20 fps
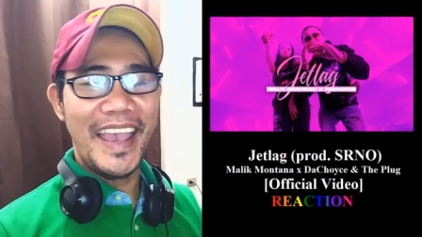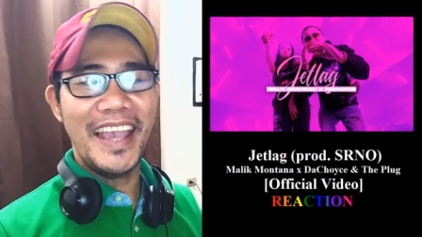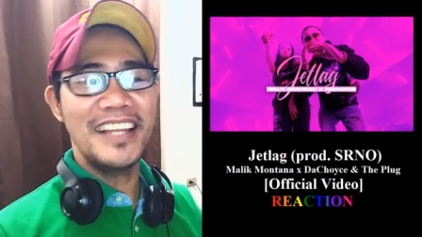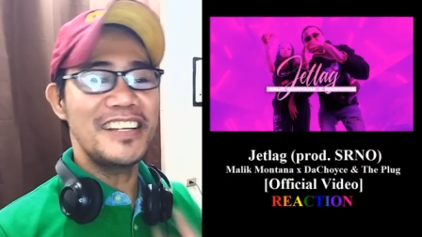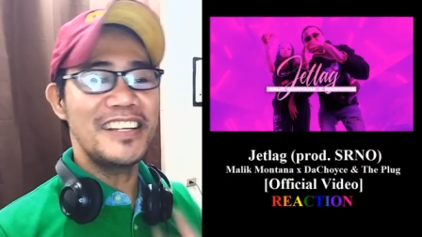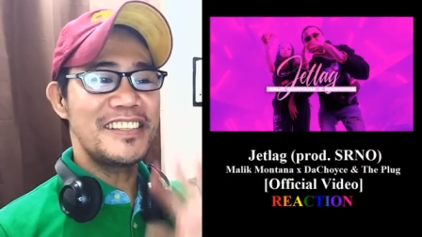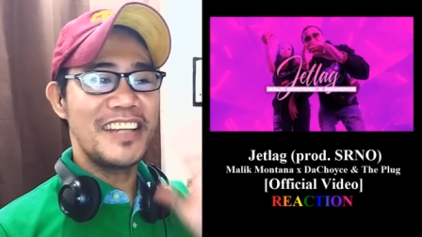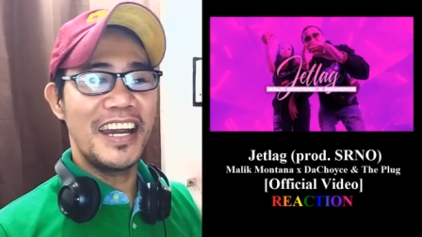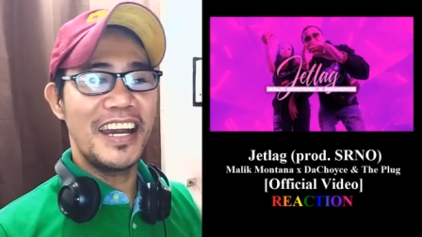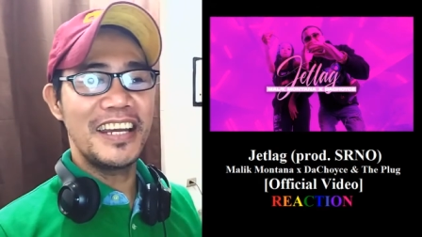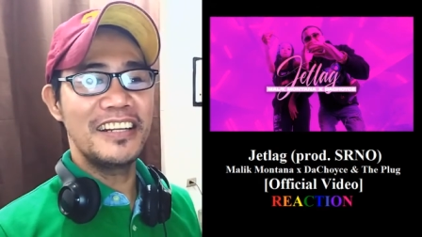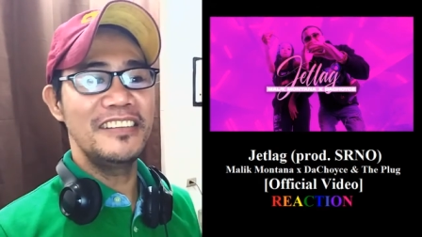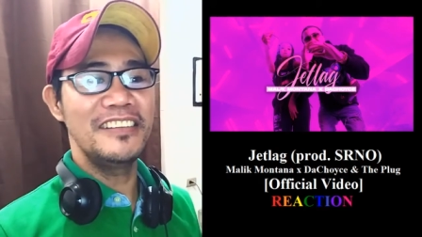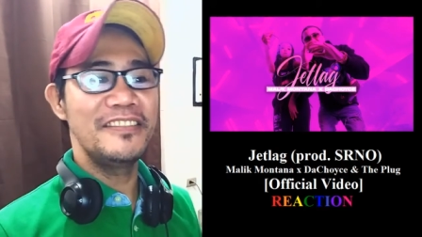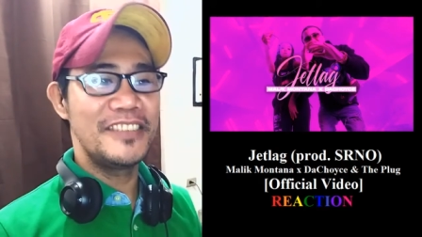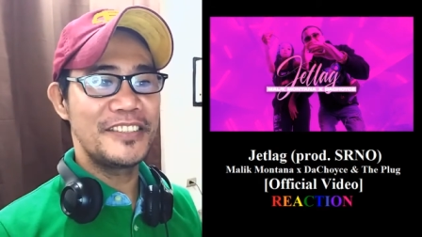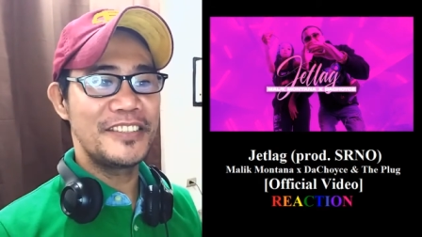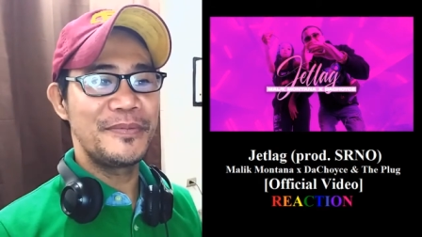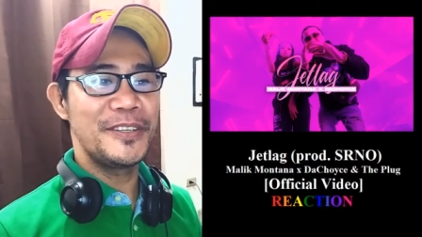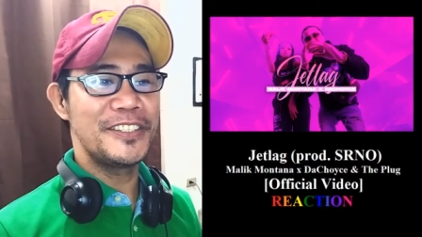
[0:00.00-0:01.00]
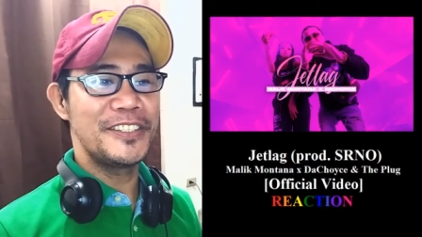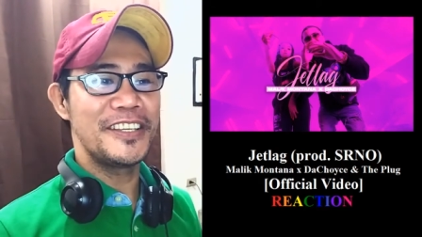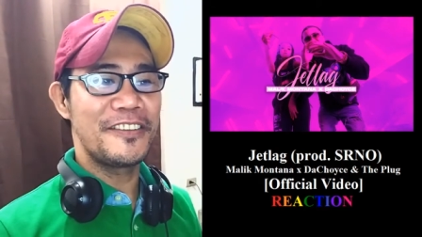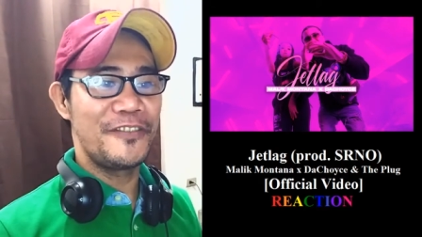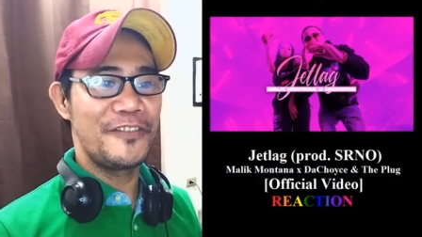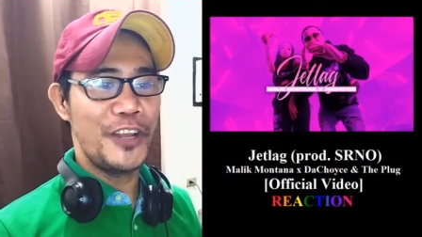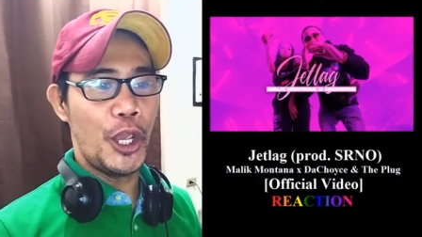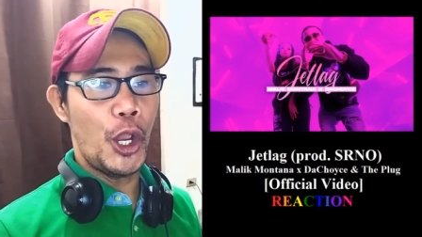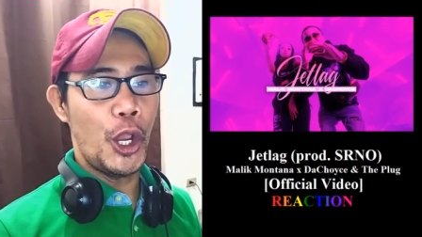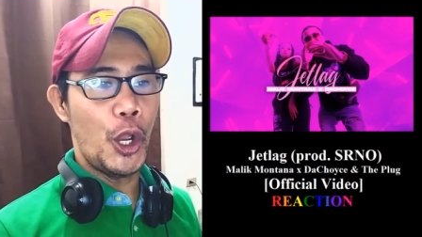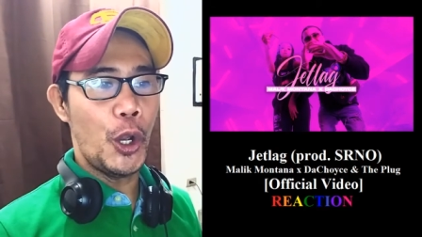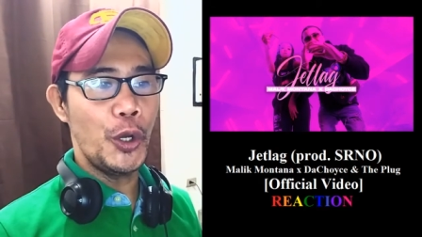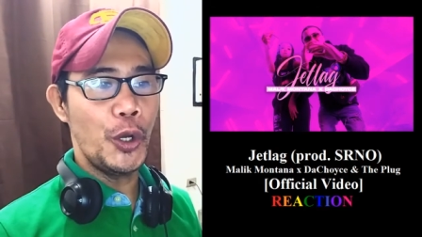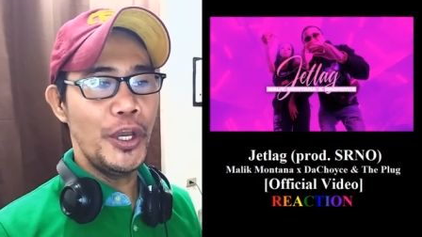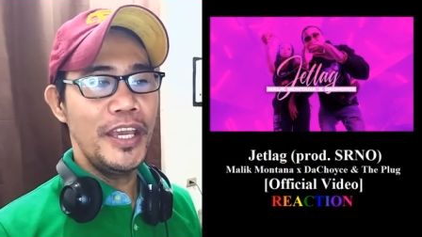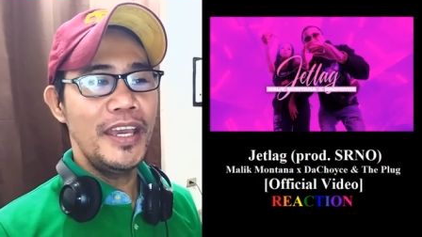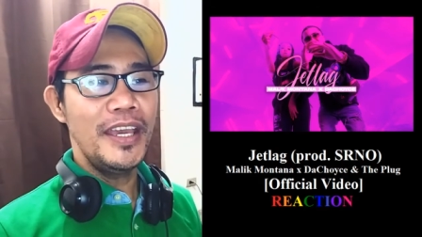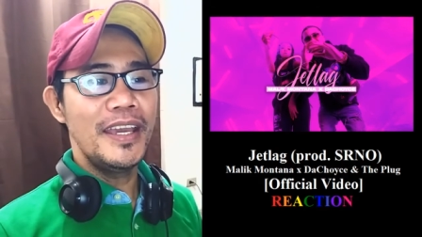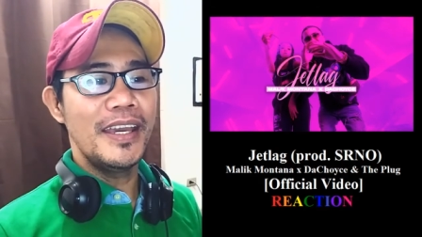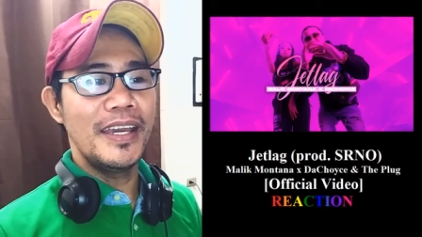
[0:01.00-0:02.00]
and the title of this music
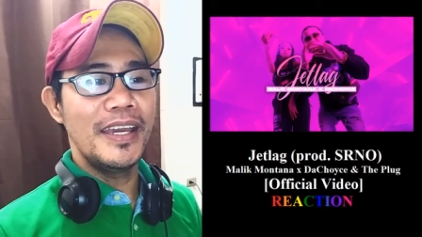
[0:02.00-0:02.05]
video